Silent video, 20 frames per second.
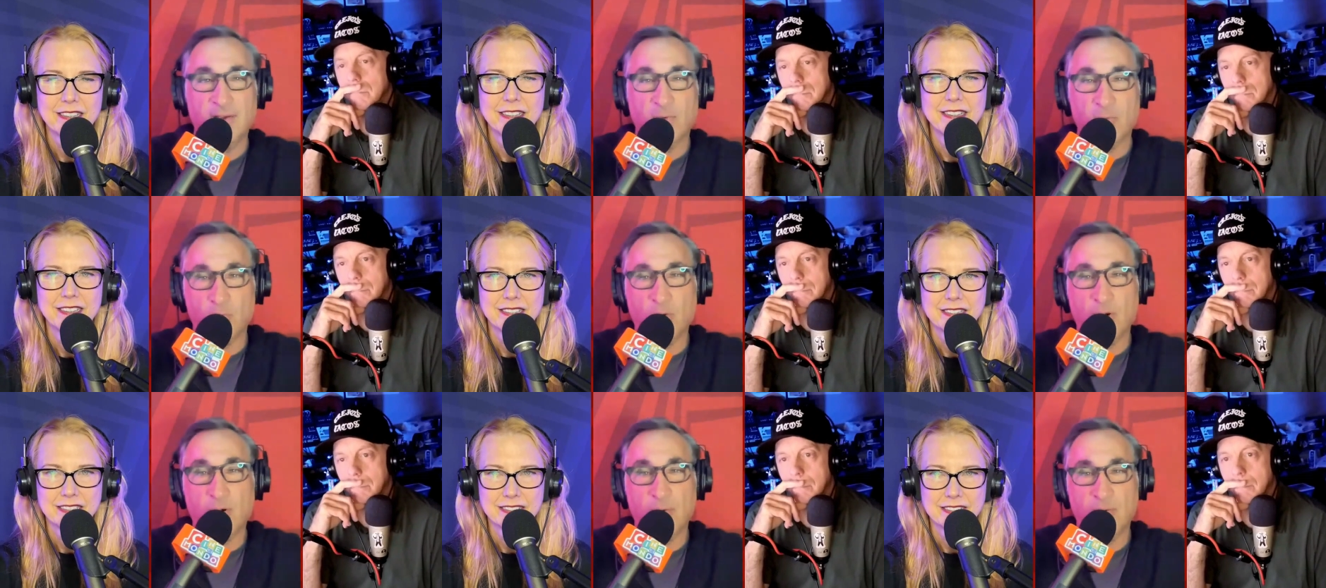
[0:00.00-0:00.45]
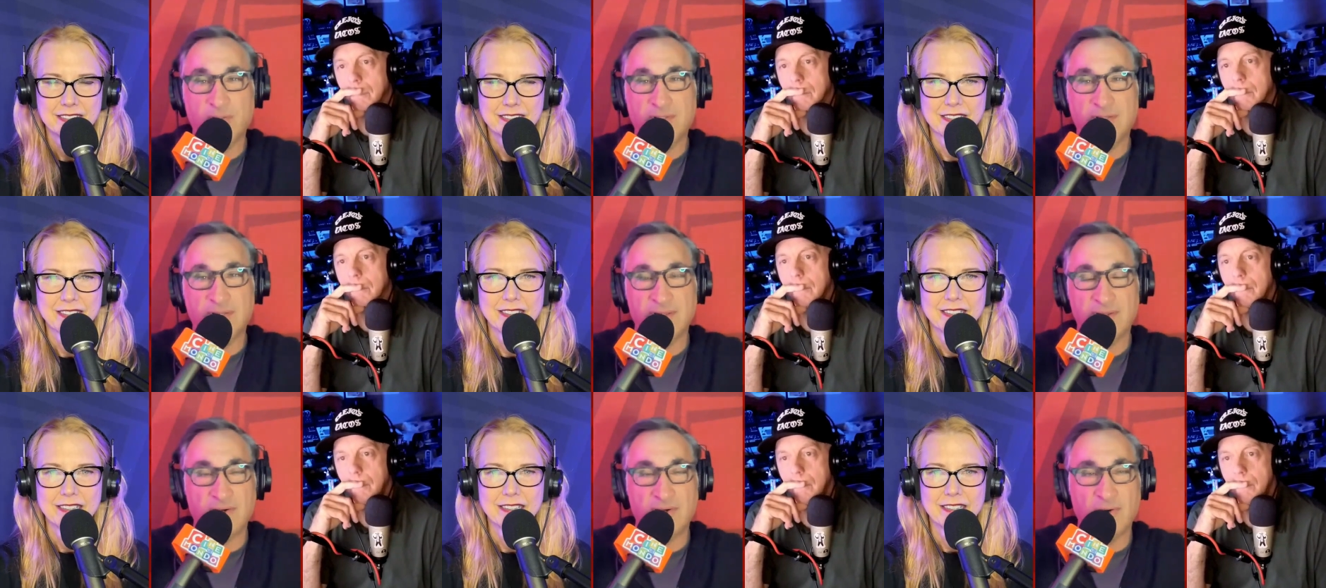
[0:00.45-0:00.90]

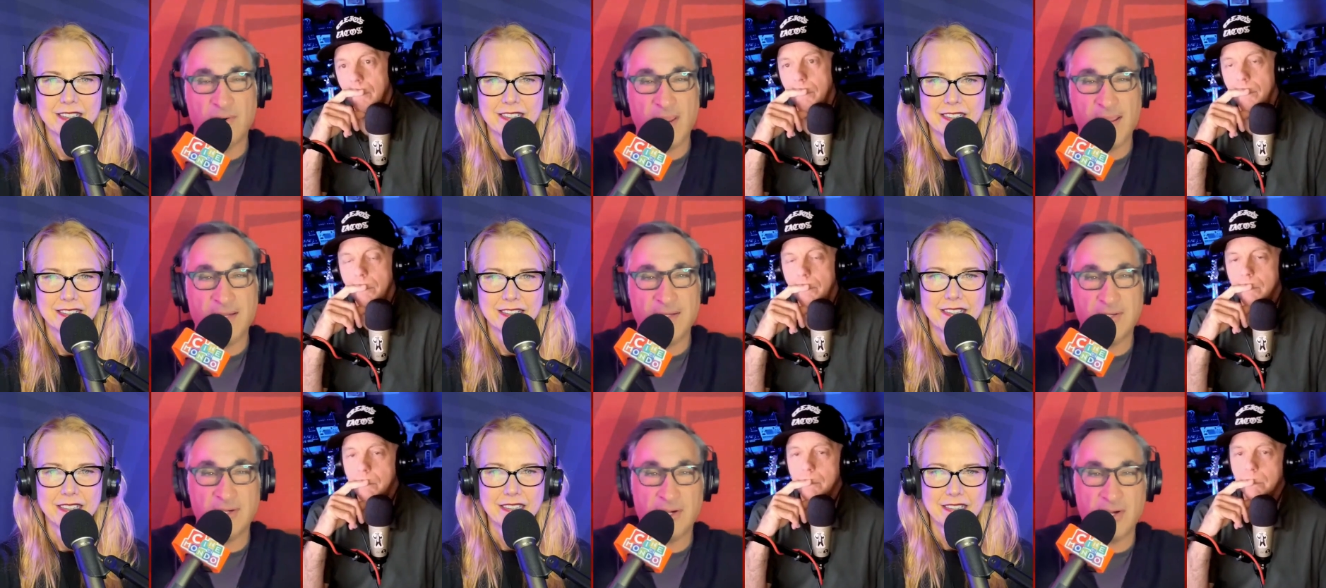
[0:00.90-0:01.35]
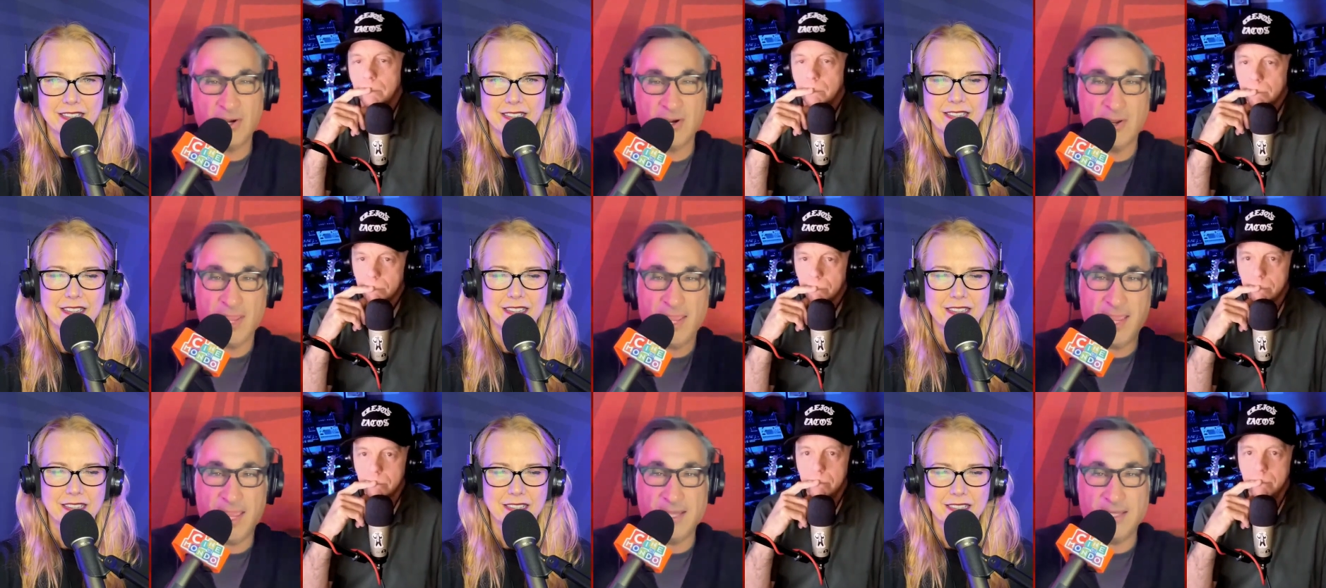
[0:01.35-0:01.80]
Speaker 1: wrote the
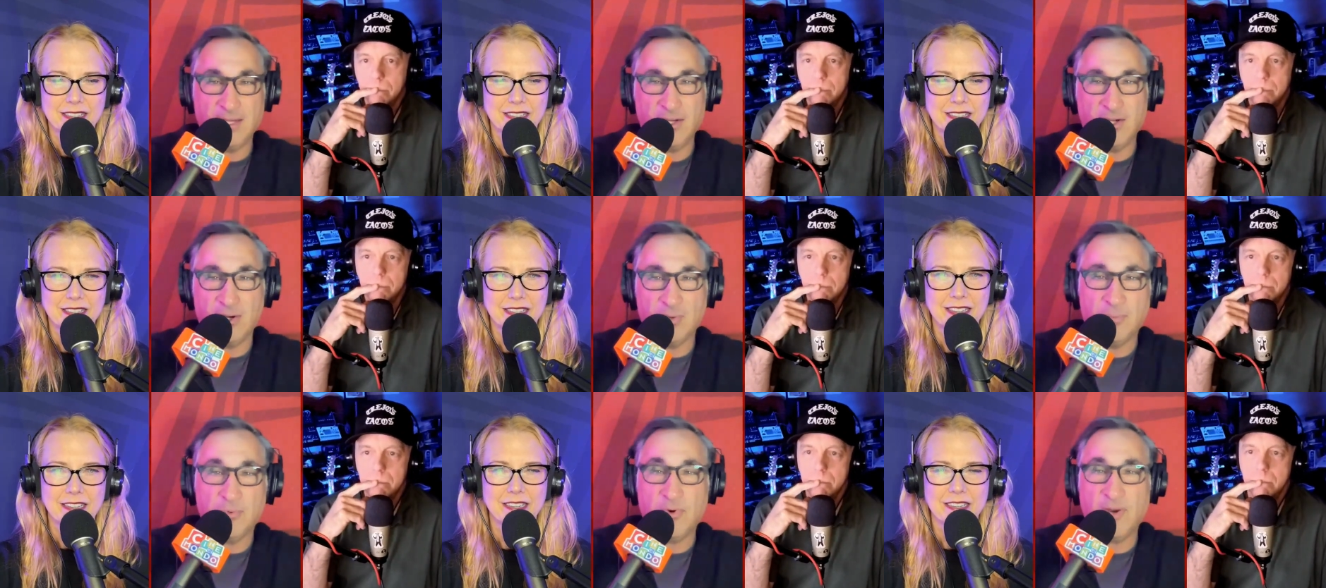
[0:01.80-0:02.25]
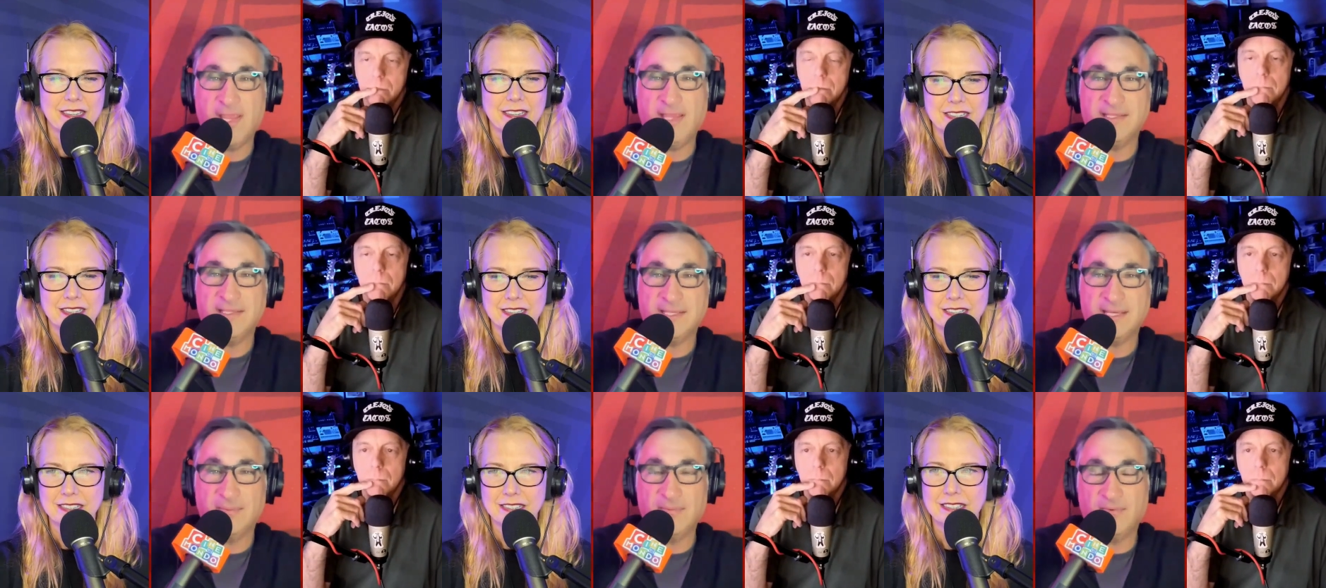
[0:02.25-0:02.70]
director and you know
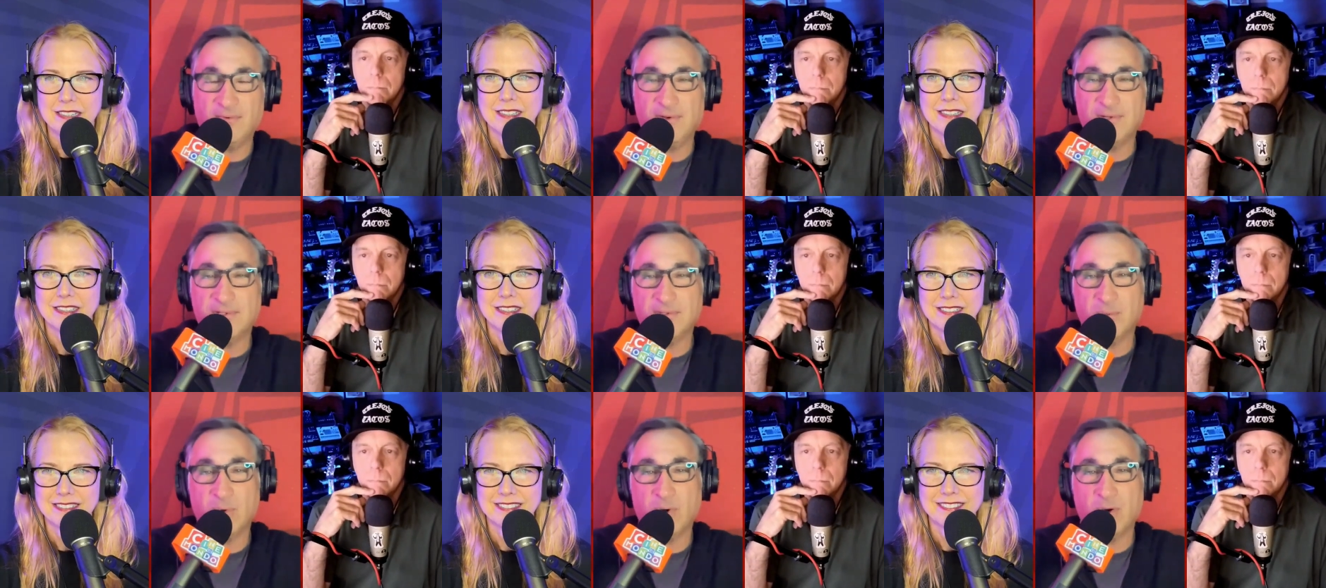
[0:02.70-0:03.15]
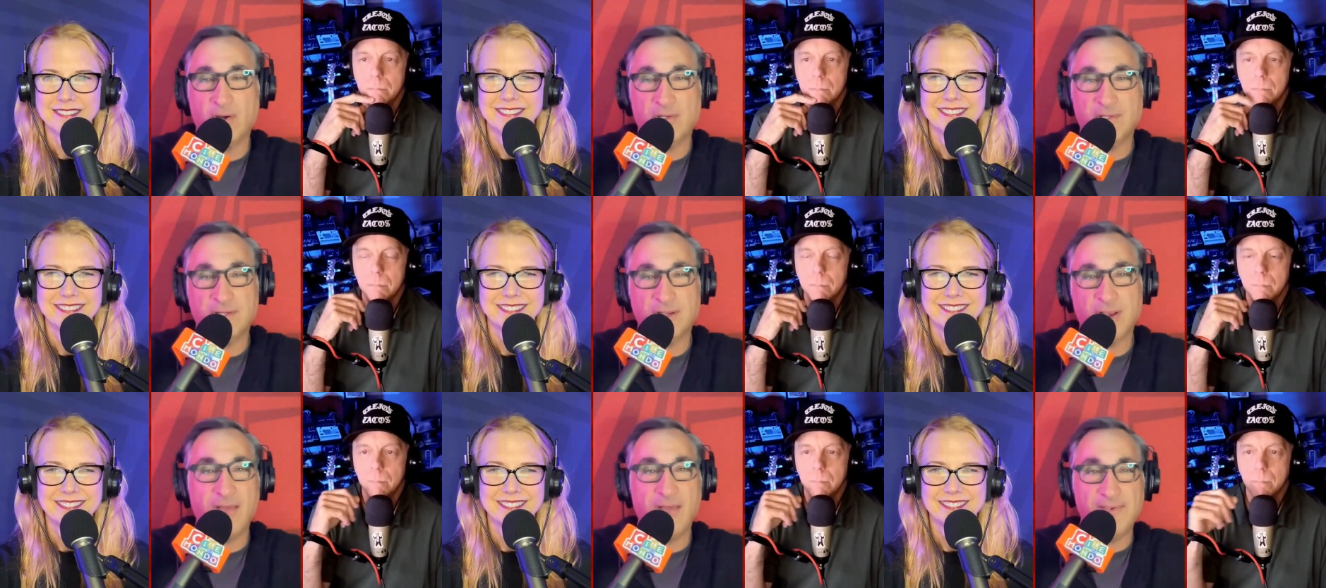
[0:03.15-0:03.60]
praised him for his
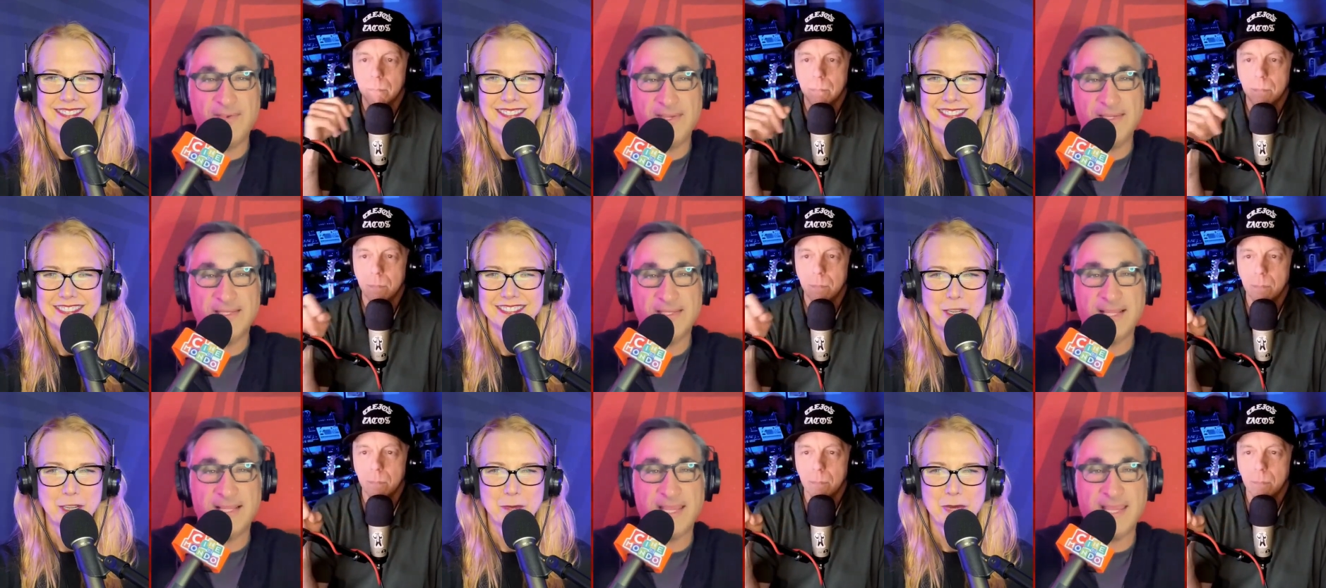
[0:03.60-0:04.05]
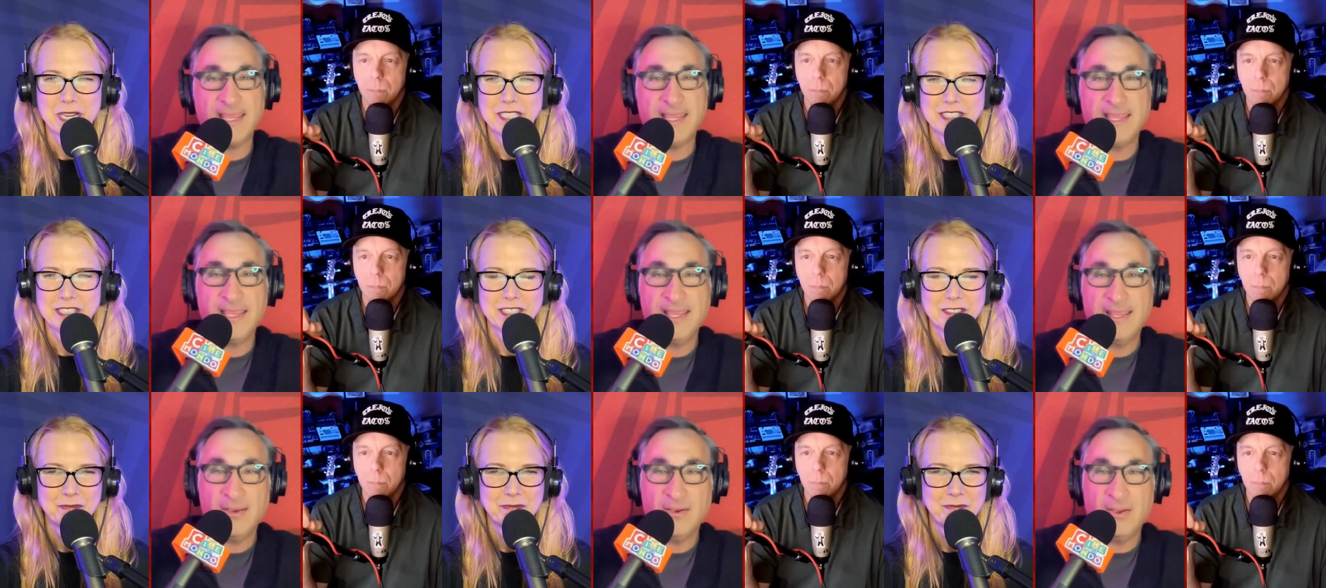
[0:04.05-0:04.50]
work. So obviously, Amazing.